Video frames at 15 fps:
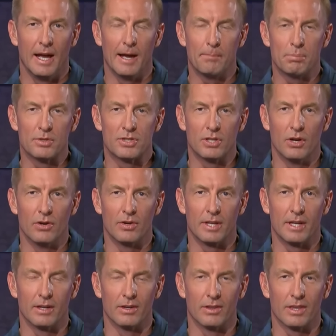episode
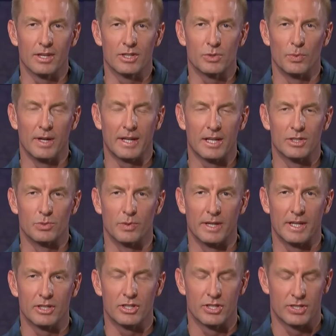here this week as we
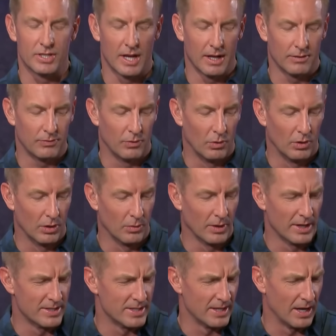get you set for
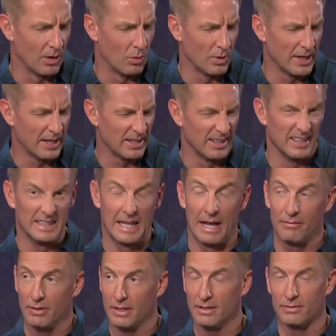what is it now, week
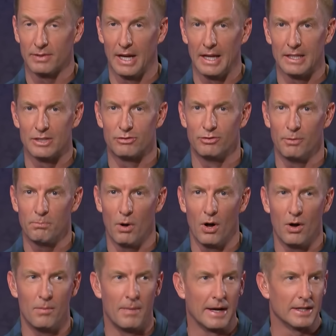11 of college
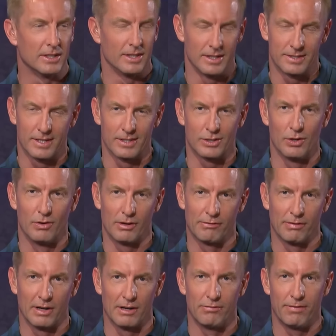football? My goodness, it's going
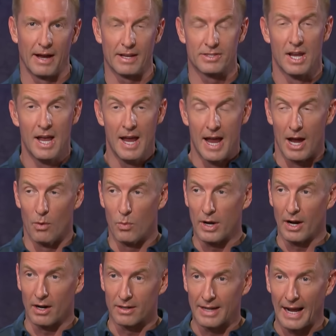very fast. And
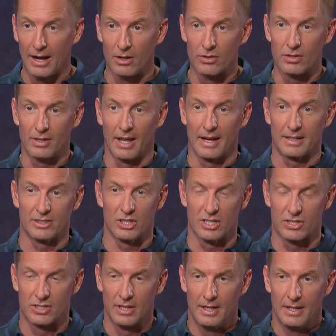we are now like
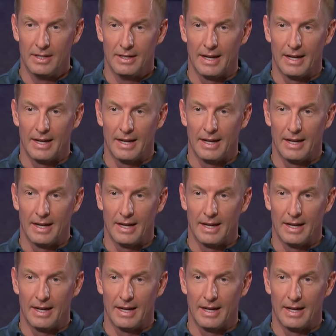just